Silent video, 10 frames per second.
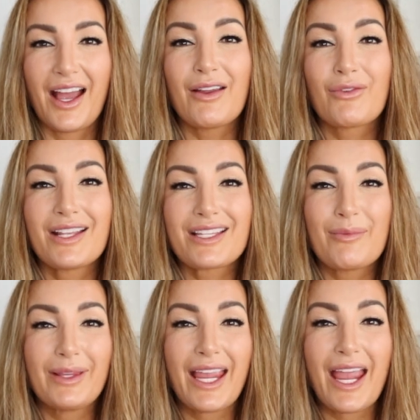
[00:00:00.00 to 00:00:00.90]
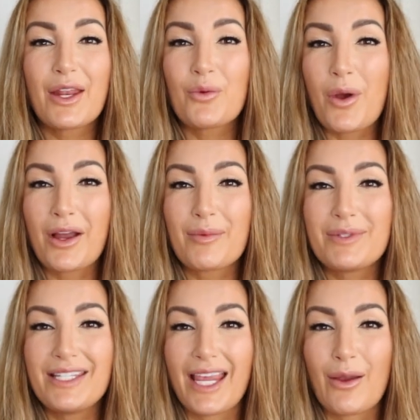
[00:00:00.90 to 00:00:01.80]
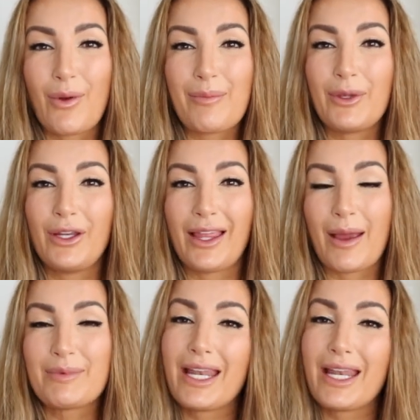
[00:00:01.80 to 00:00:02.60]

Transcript: Hi friends, I'm Leah and welcome to DIY Beauty Lab.